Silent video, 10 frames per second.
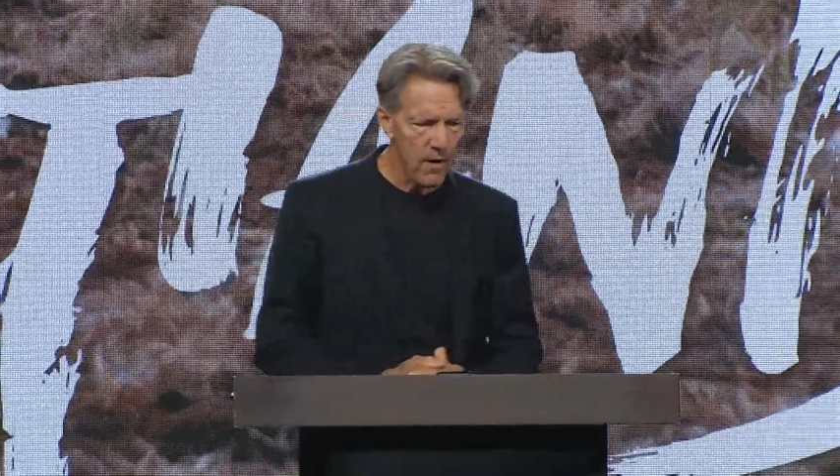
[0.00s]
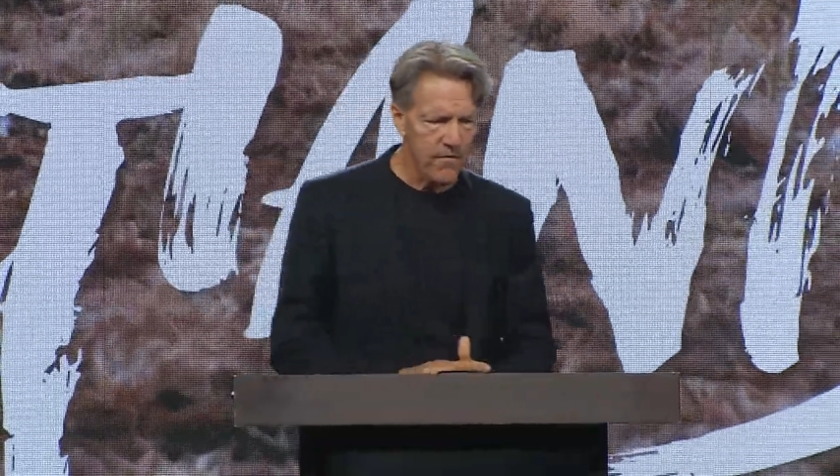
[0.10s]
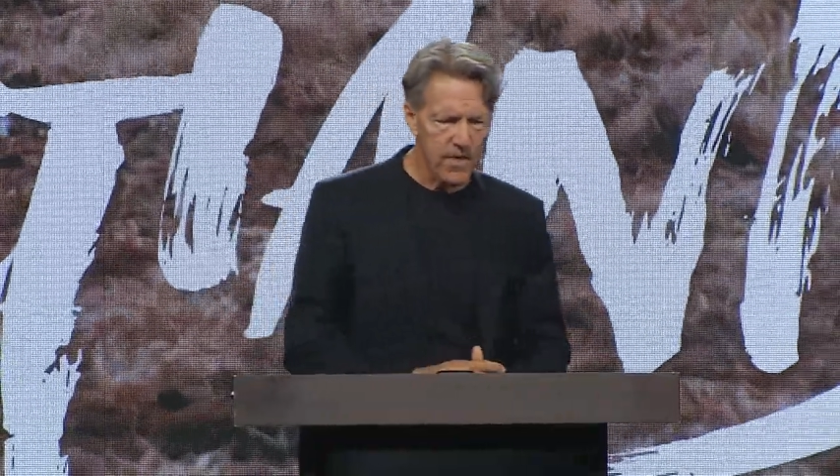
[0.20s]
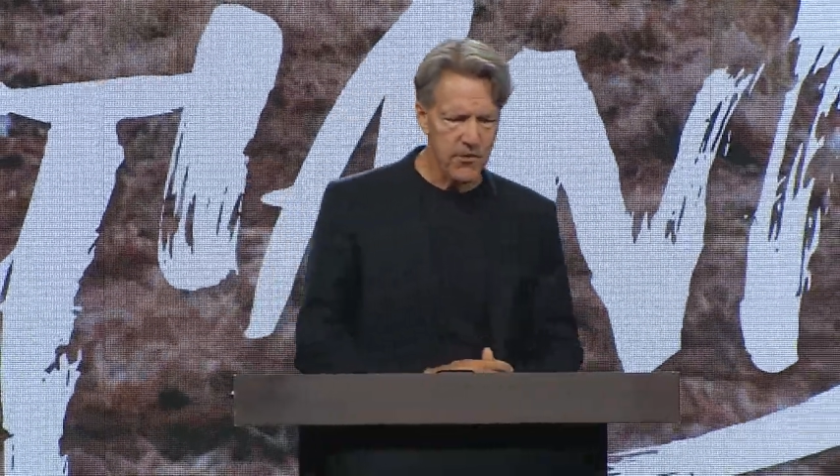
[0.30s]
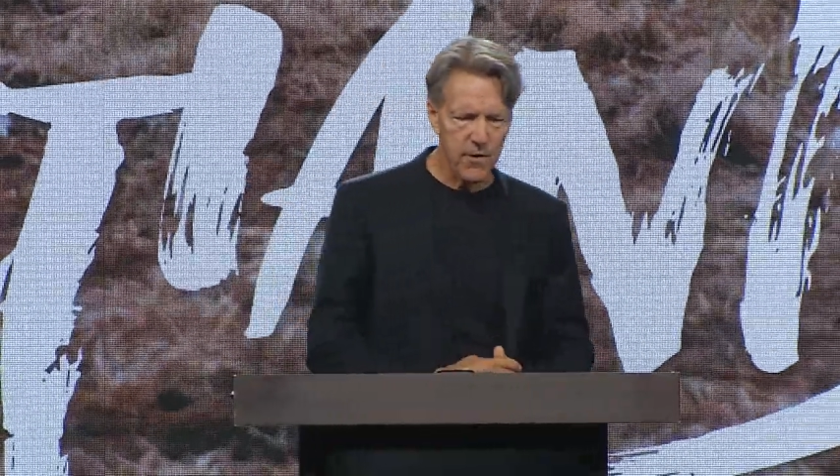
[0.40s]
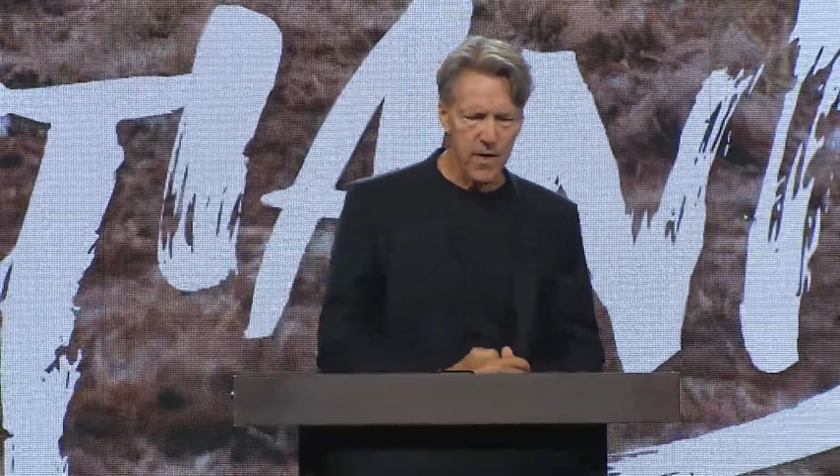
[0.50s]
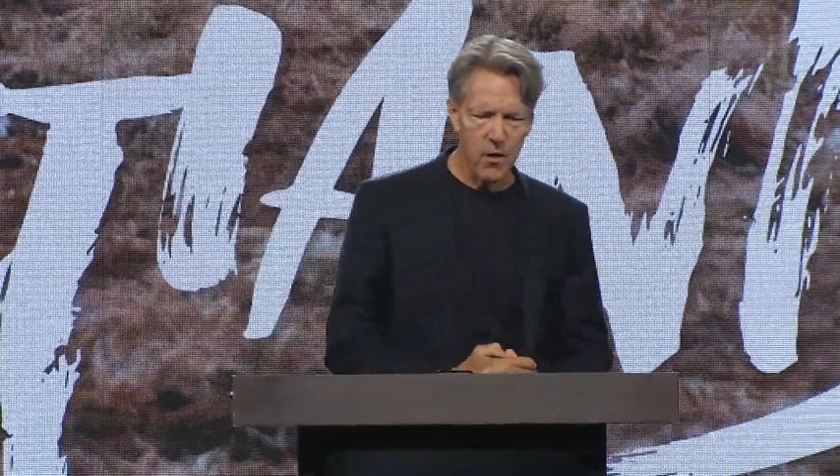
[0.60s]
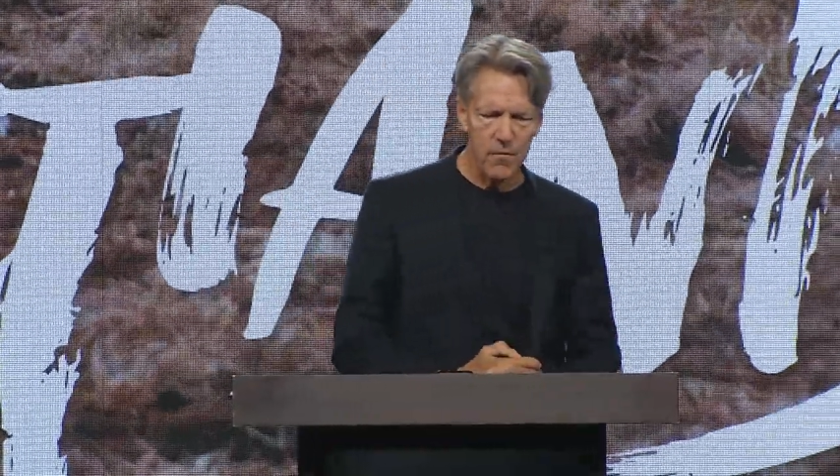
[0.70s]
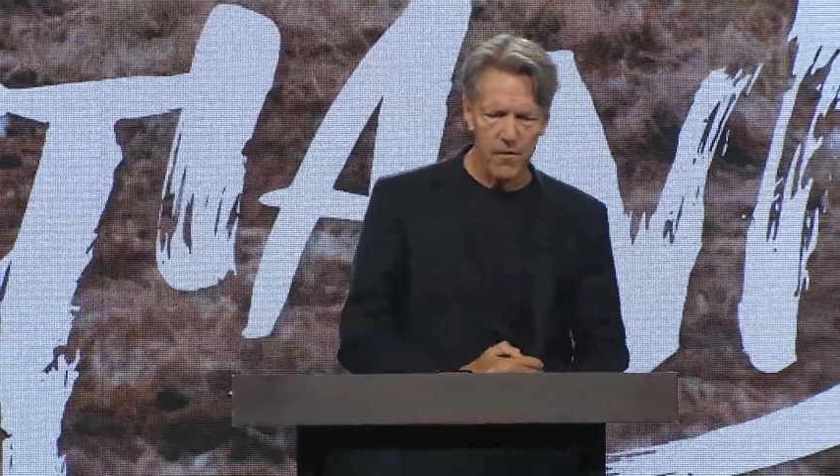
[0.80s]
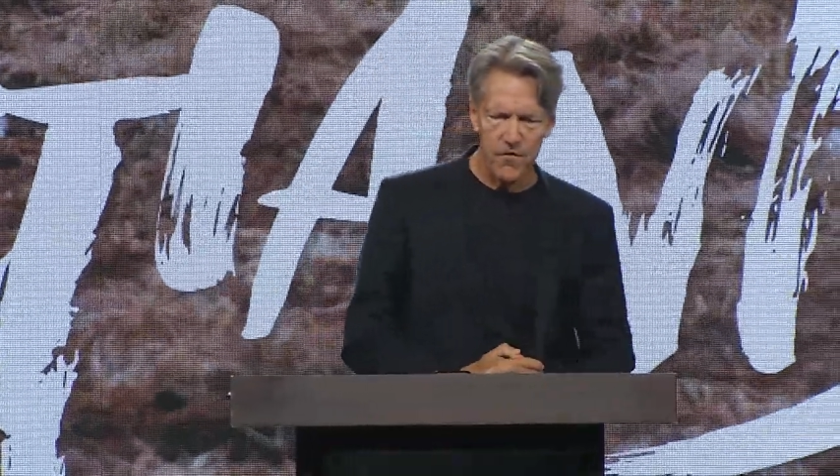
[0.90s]
our victory
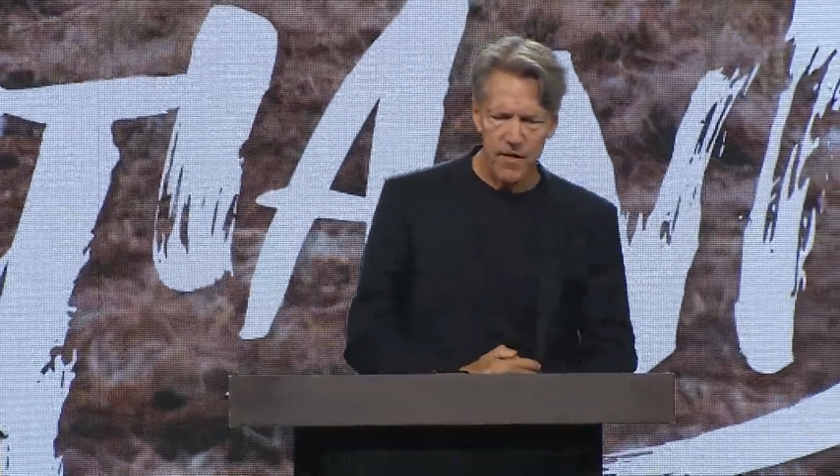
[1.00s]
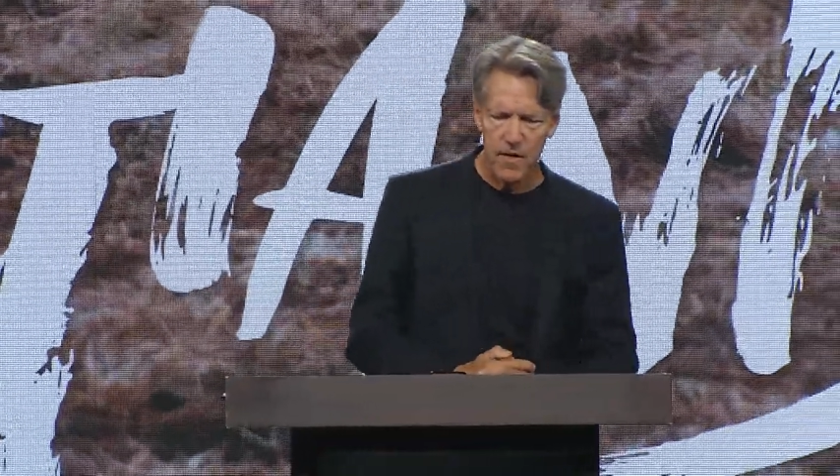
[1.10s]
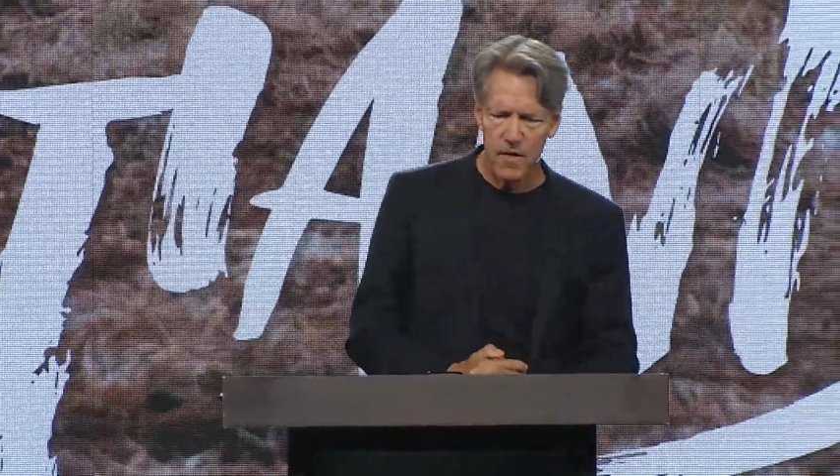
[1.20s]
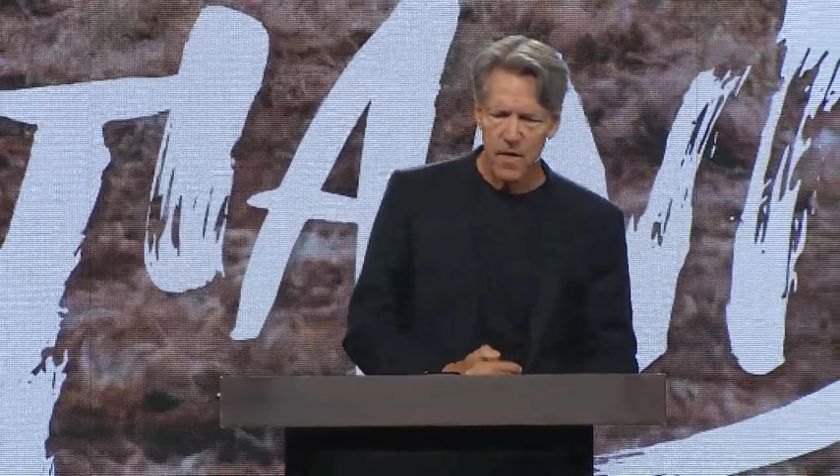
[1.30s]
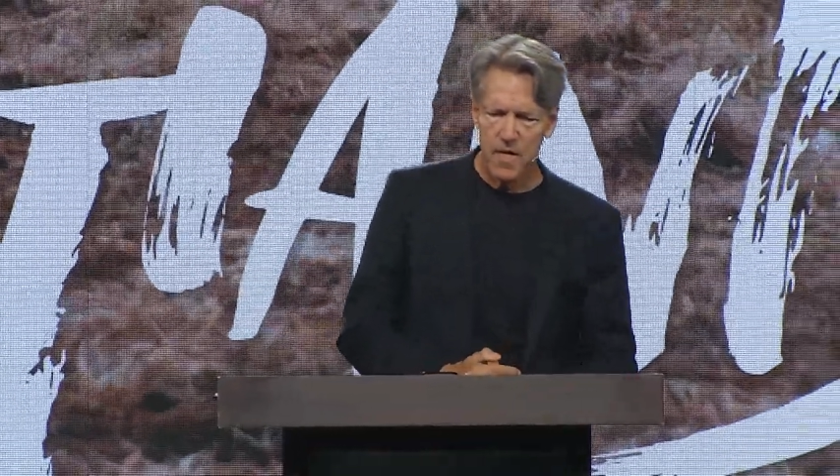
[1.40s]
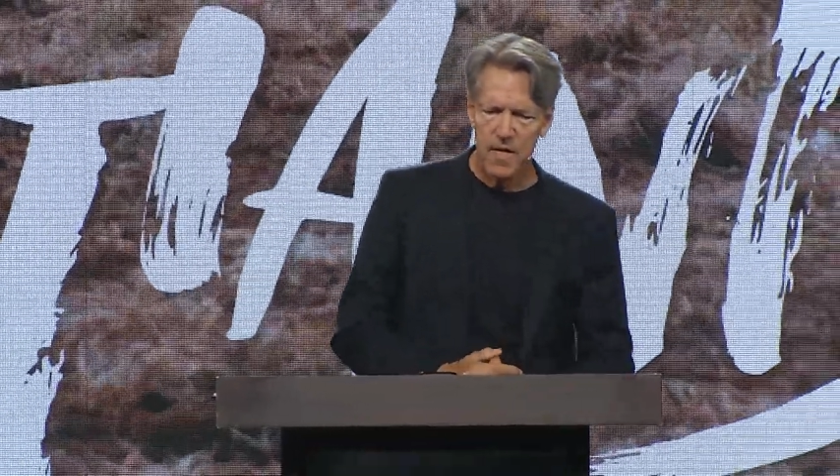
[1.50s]
over fear,